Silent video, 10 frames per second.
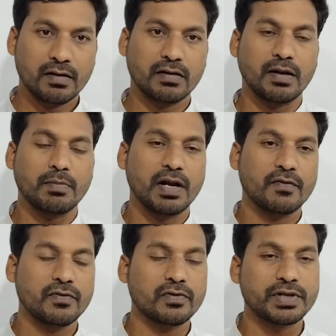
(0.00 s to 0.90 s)
number
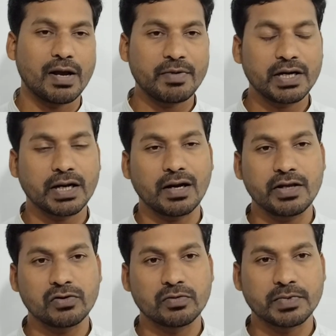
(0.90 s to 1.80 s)
of geometrical
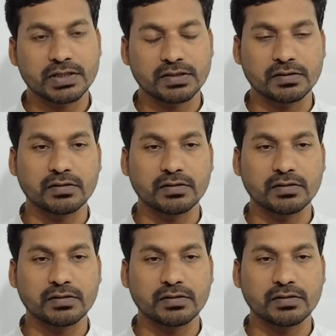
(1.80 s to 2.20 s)
isomers